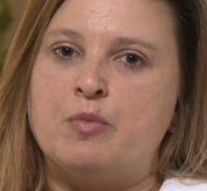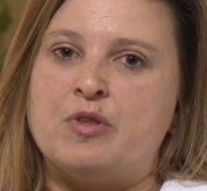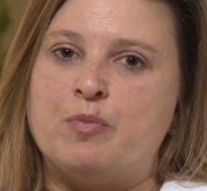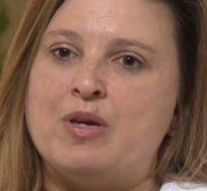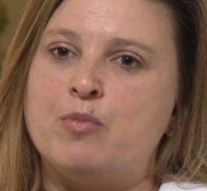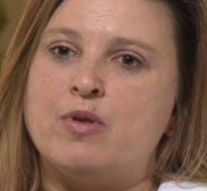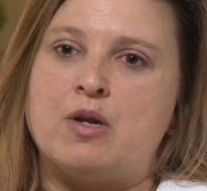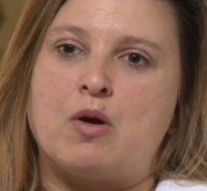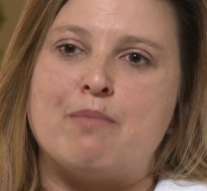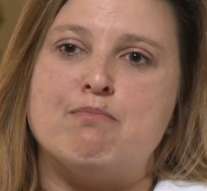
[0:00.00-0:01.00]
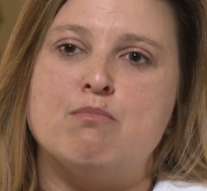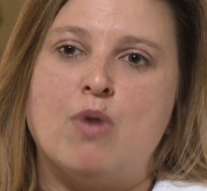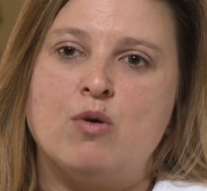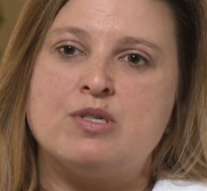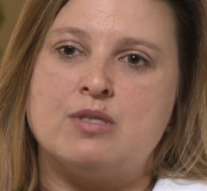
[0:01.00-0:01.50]
But the people that are
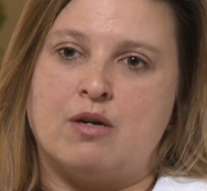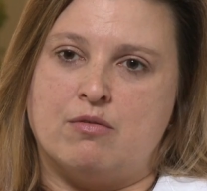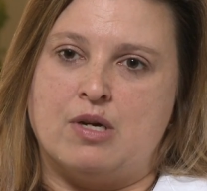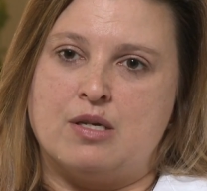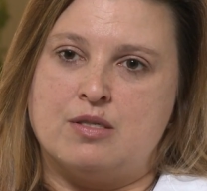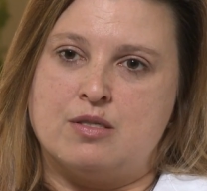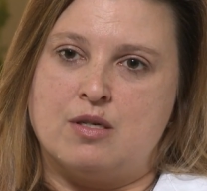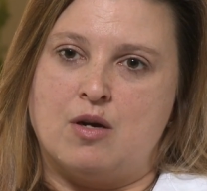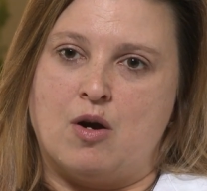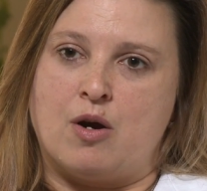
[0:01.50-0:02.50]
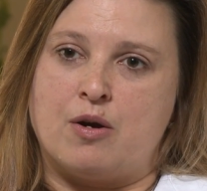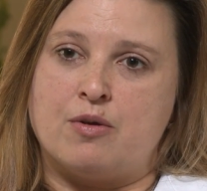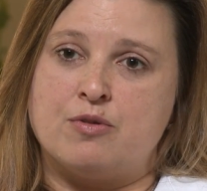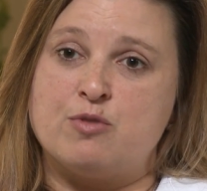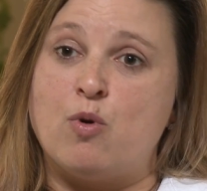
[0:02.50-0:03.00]
most at risk
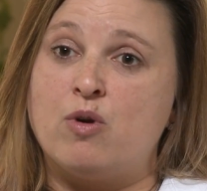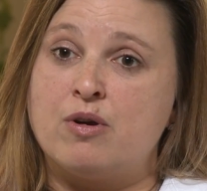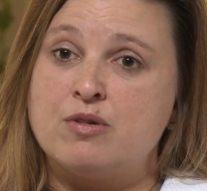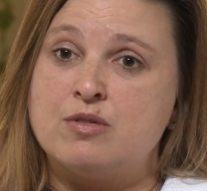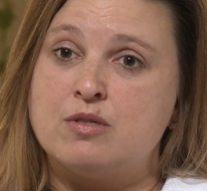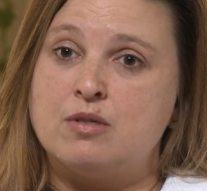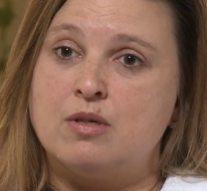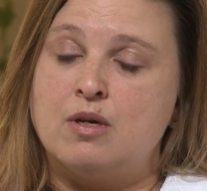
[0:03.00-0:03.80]
are smokers,